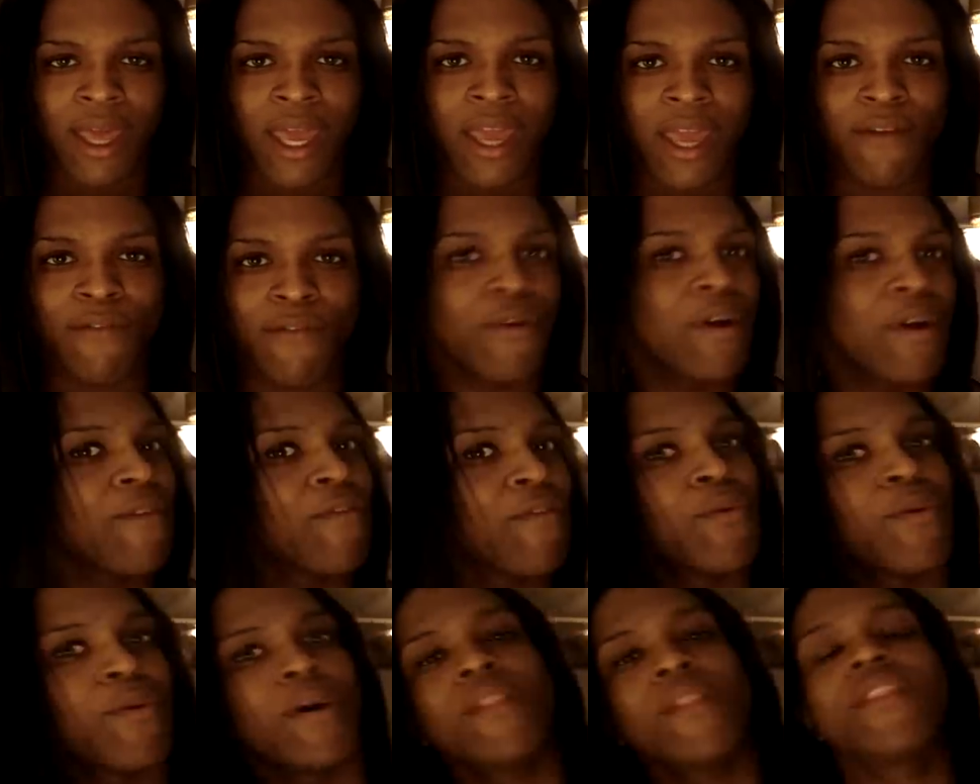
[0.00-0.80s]
And for
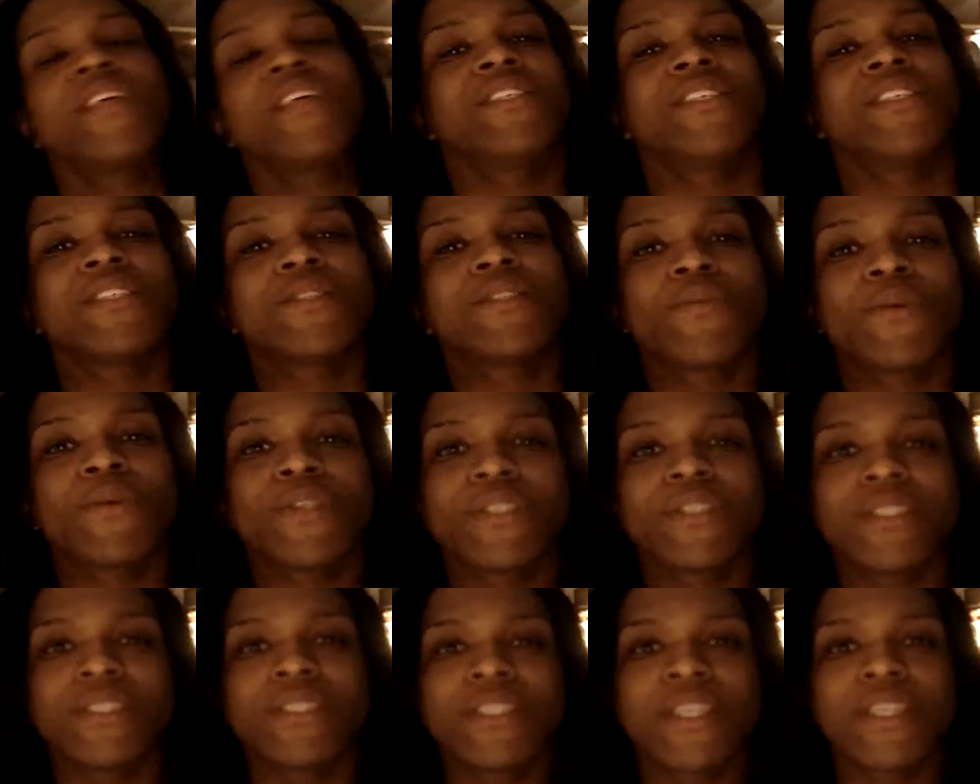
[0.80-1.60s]
everyone that just
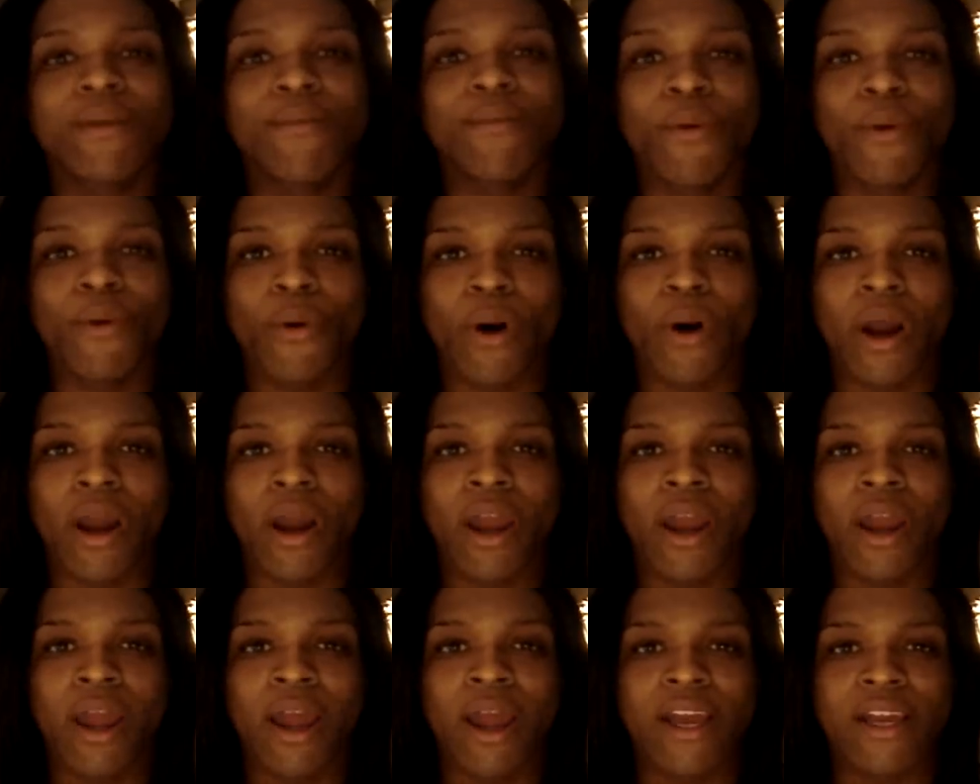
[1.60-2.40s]
wants to see
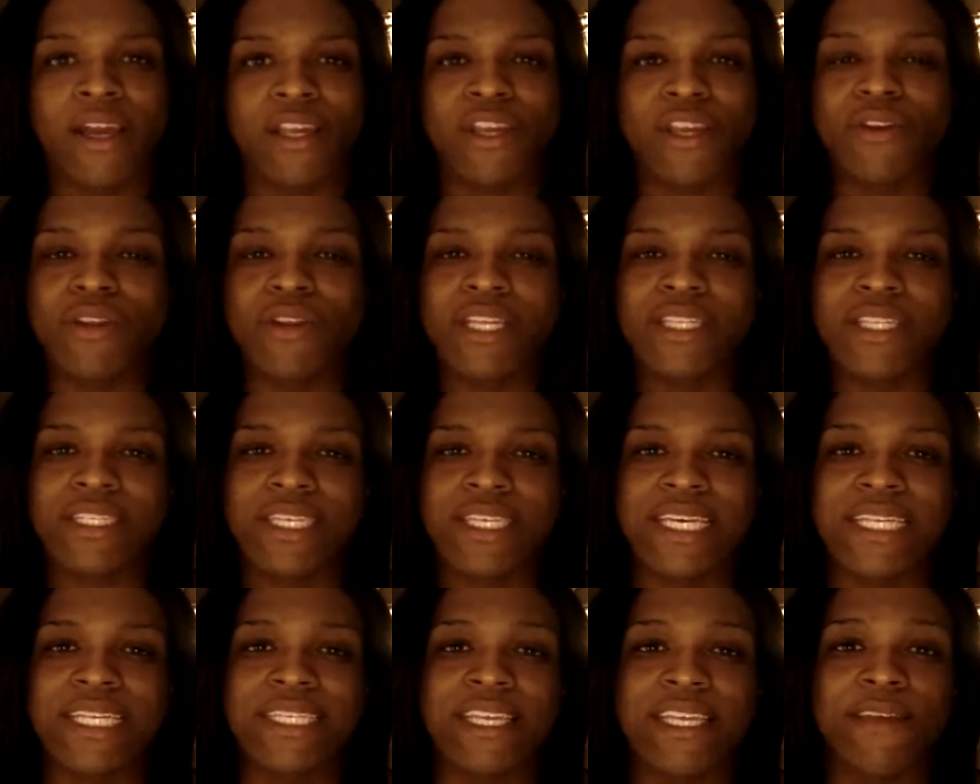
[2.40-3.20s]
more, you need
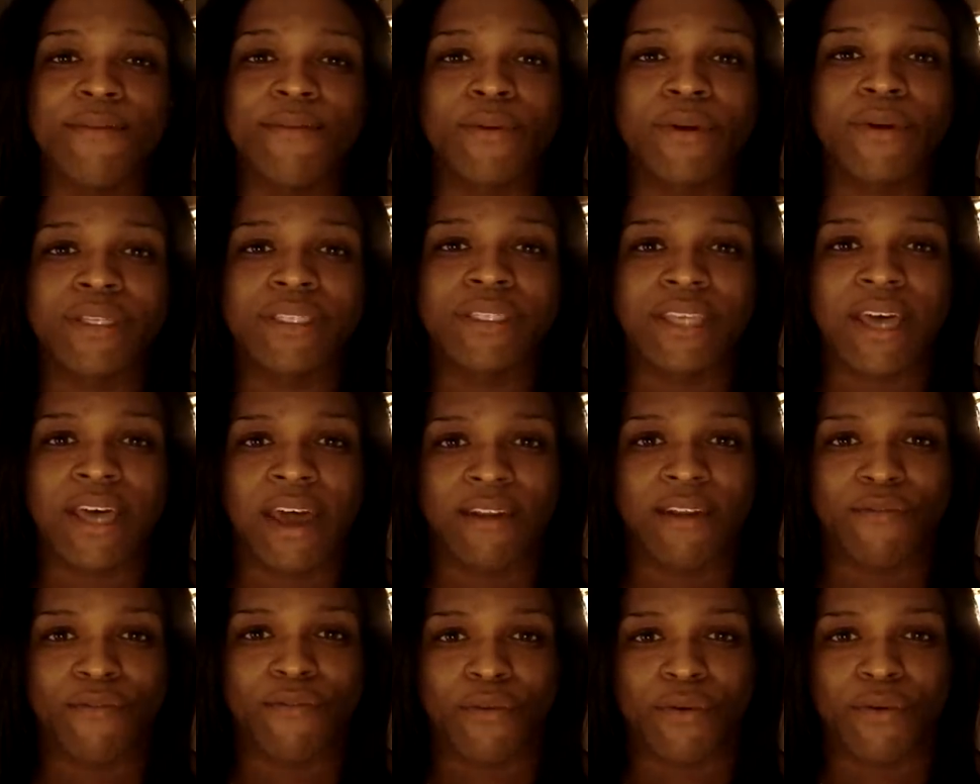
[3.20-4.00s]
to get deeper
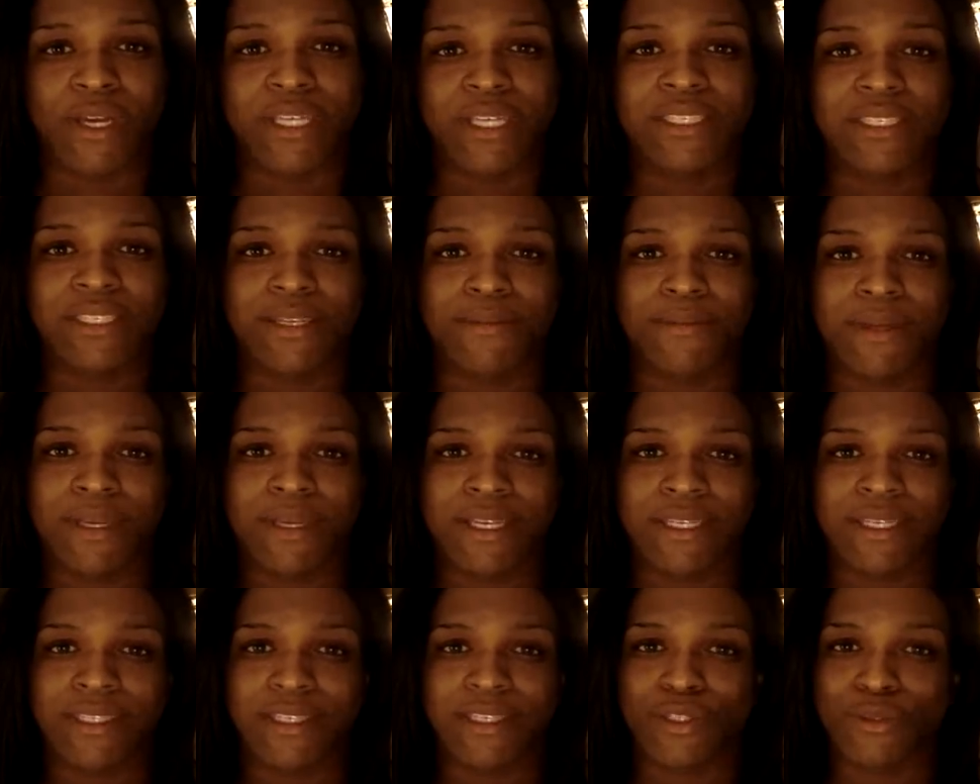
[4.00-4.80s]
inside of Foresta,
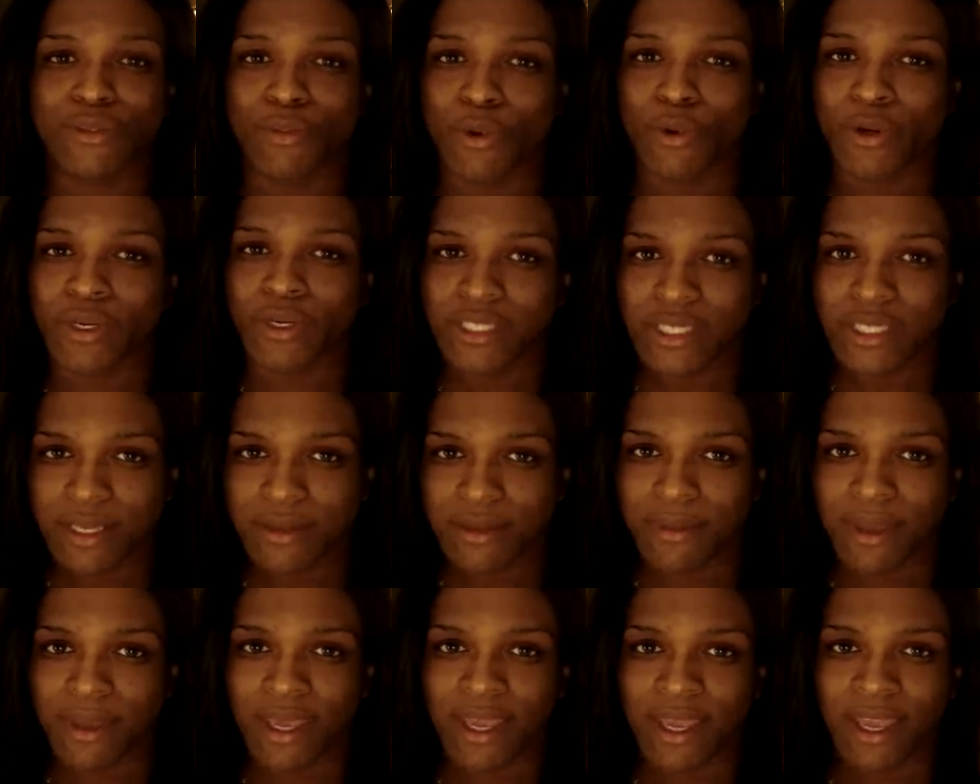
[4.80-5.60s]
because there's more
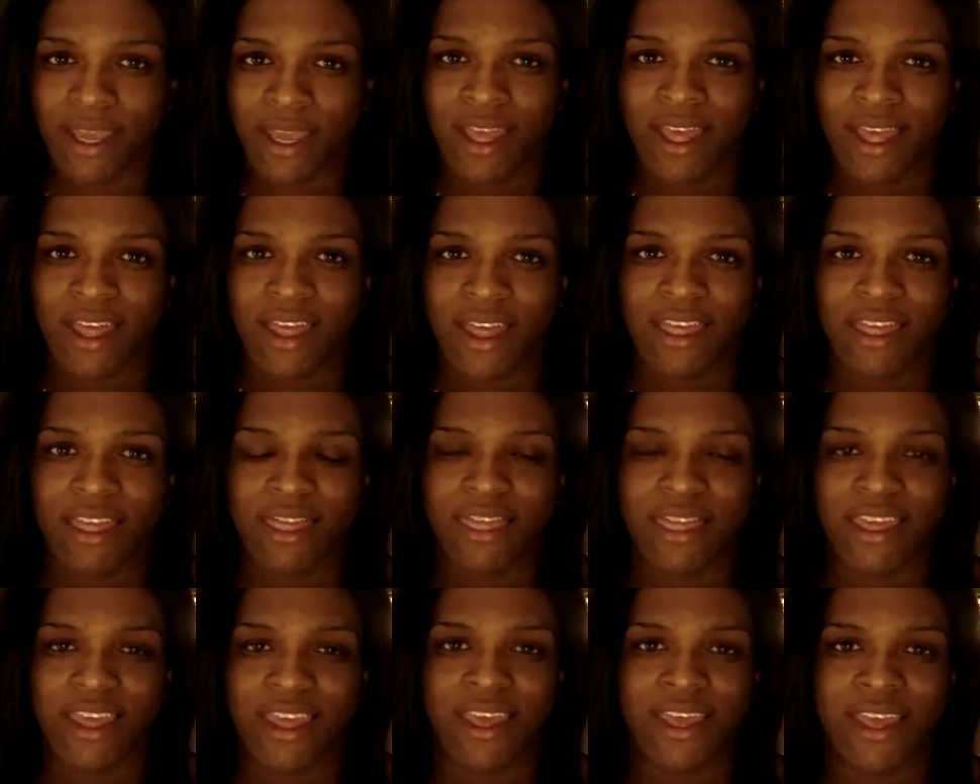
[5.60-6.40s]
to me
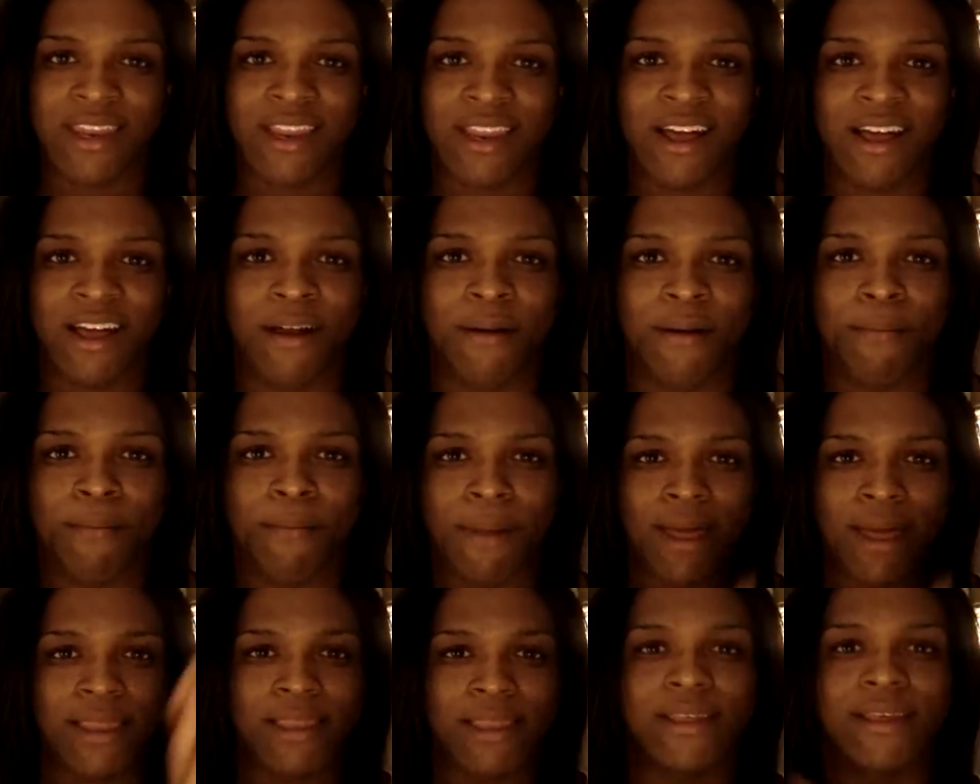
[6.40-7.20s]
than
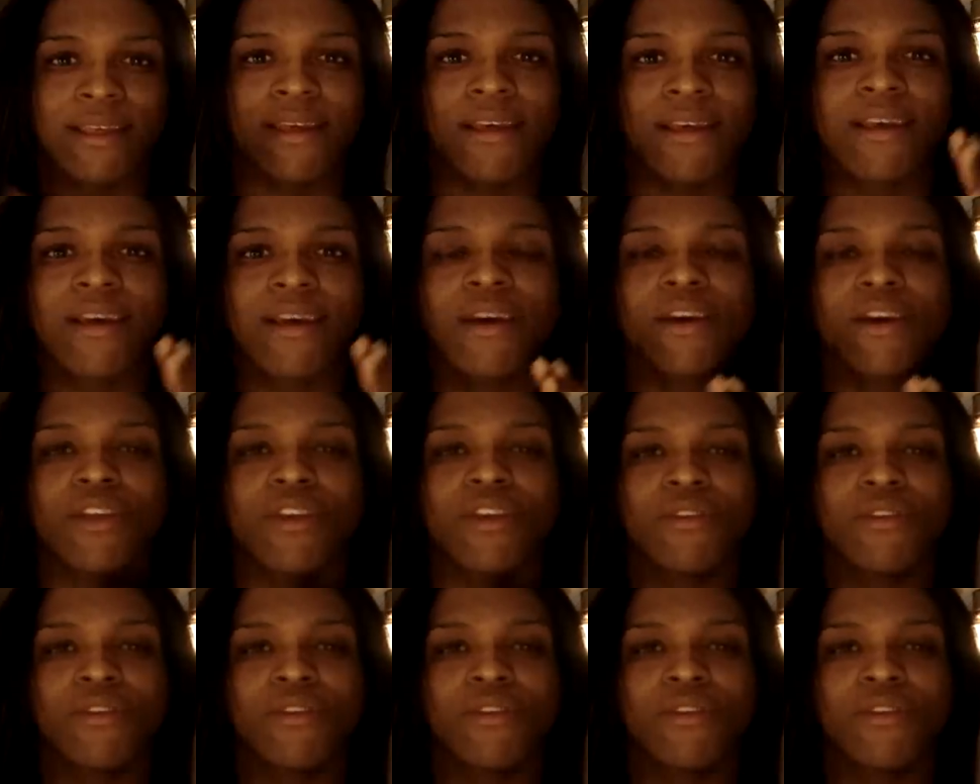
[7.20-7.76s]
my look.